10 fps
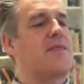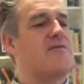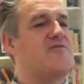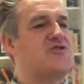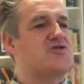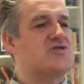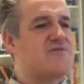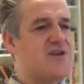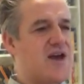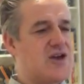the visions
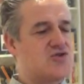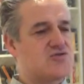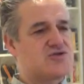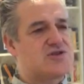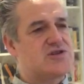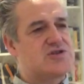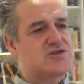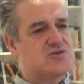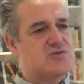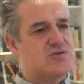of the angels that he
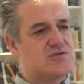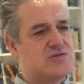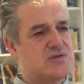saw.